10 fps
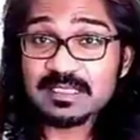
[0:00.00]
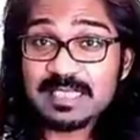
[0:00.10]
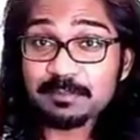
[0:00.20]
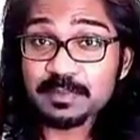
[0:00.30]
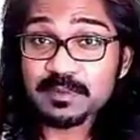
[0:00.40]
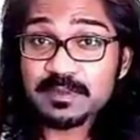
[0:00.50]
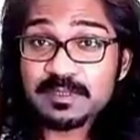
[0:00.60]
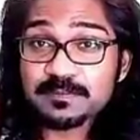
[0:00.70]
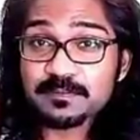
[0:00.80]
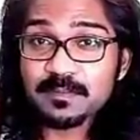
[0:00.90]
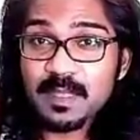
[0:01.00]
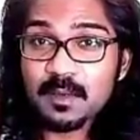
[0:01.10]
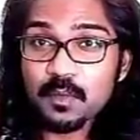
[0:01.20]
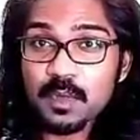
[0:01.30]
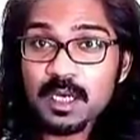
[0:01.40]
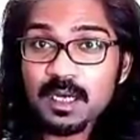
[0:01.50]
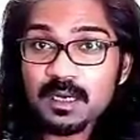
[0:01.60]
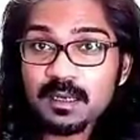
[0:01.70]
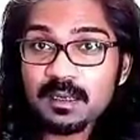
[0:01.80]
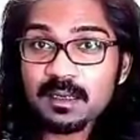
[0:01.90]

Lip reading: samples, were,